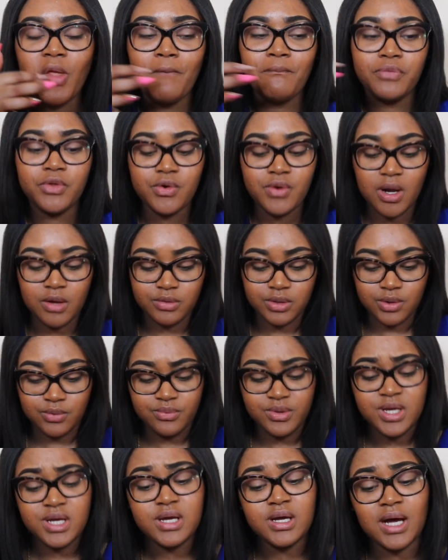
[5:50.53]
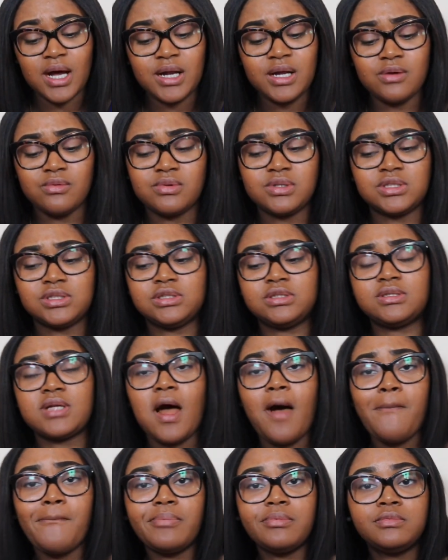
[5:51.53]
throughout the week, I didn't want to
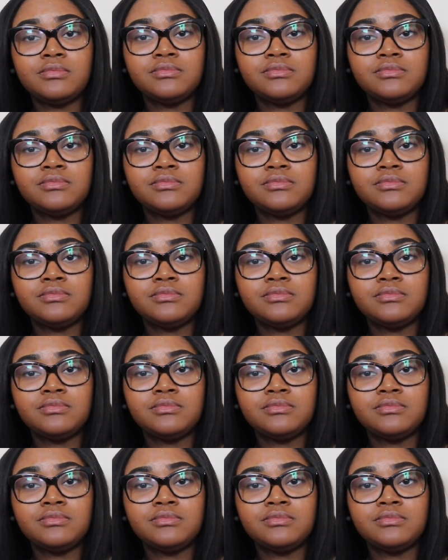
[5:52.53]
stop